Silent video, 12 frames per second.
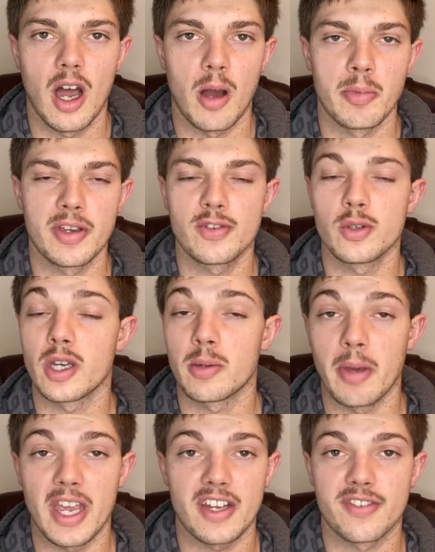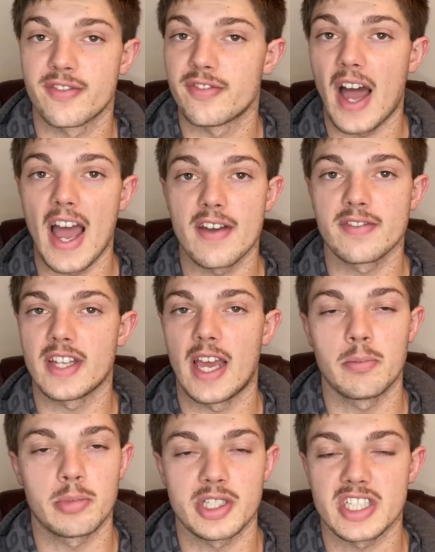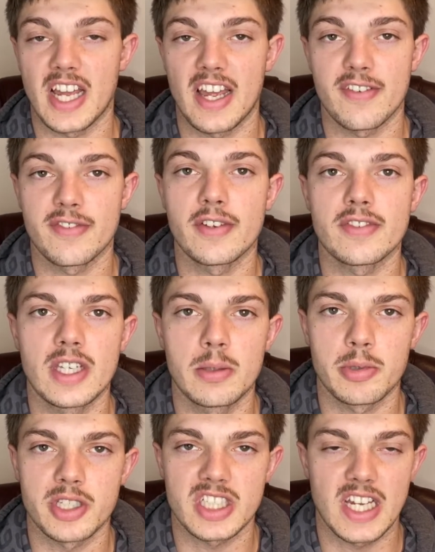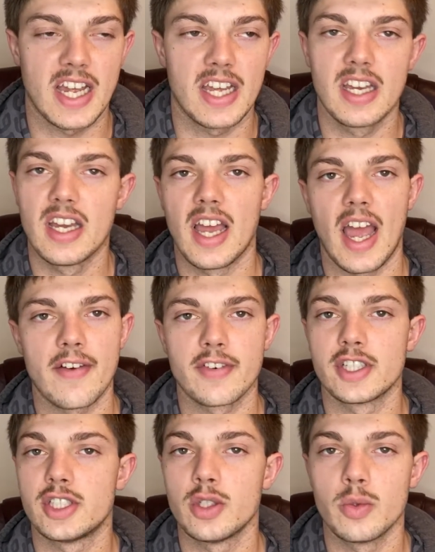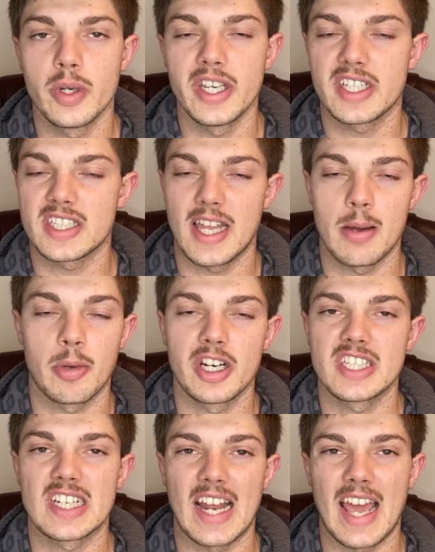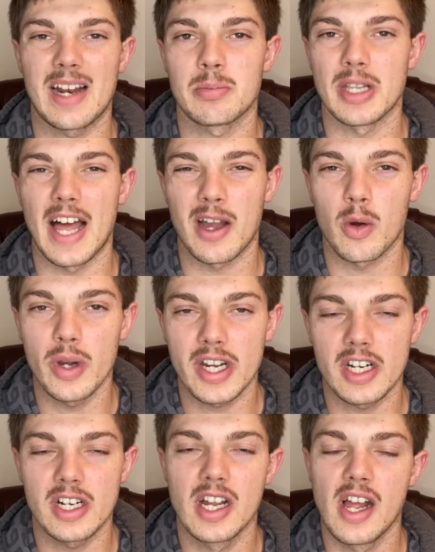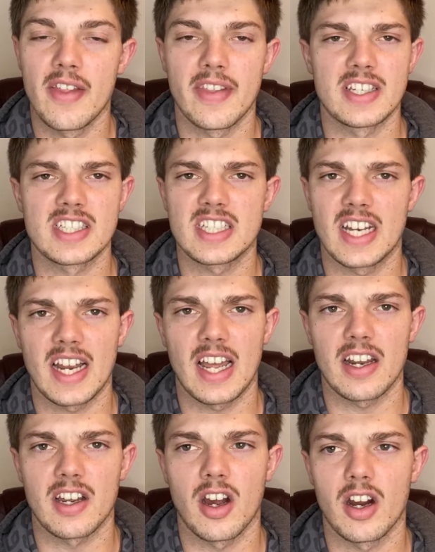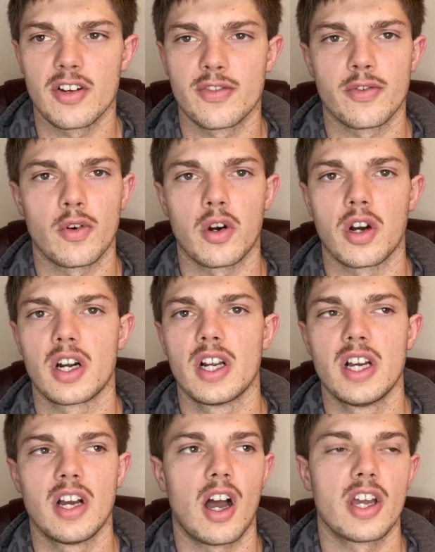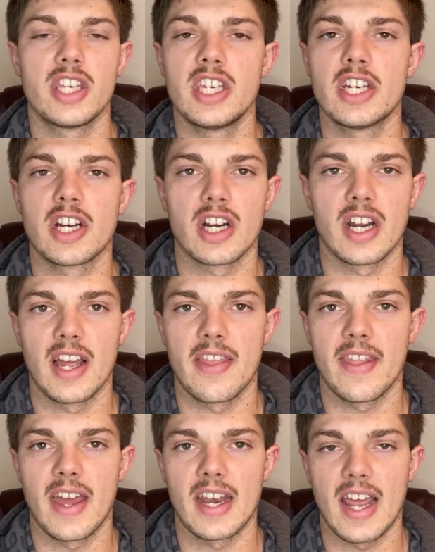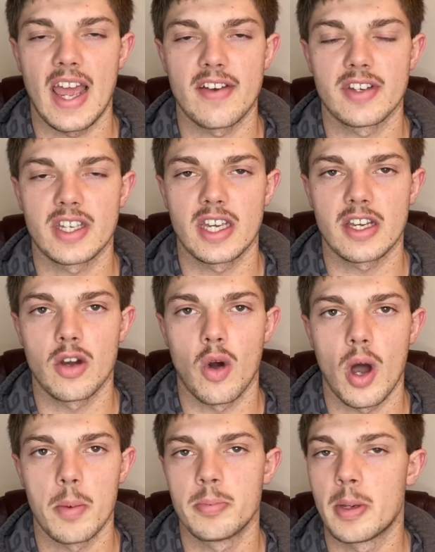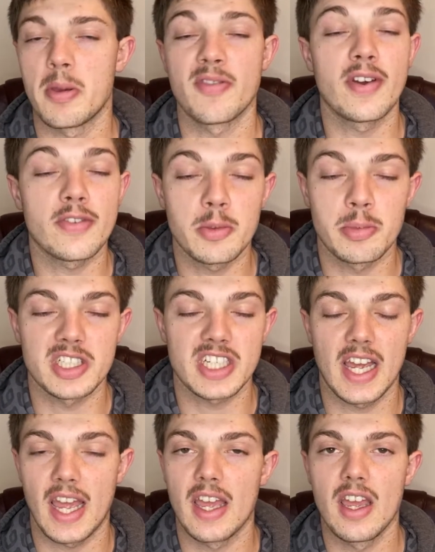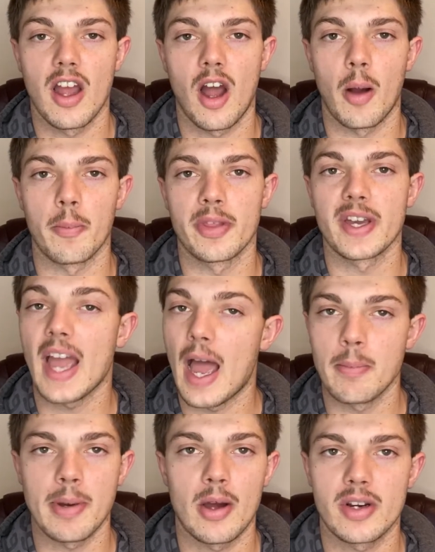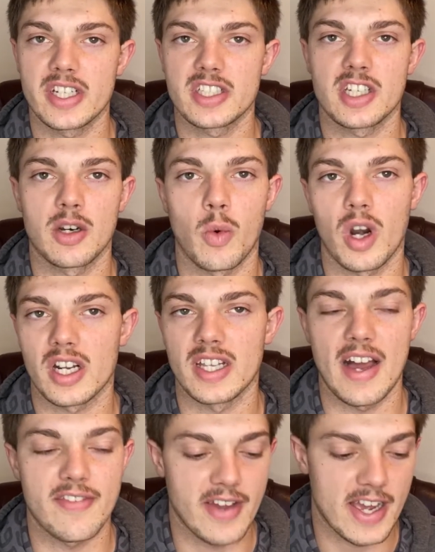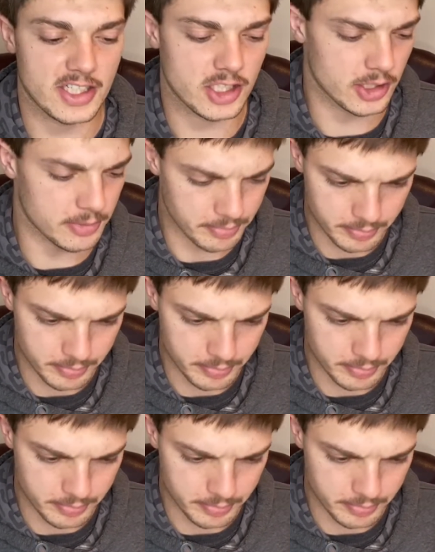If you can make 5, 10%, 15% every 2 weeks, that money's going to add up a lot quicker than sitting on a card for a year and then having it go up maybe 50%. The compounding is going to work a lot faster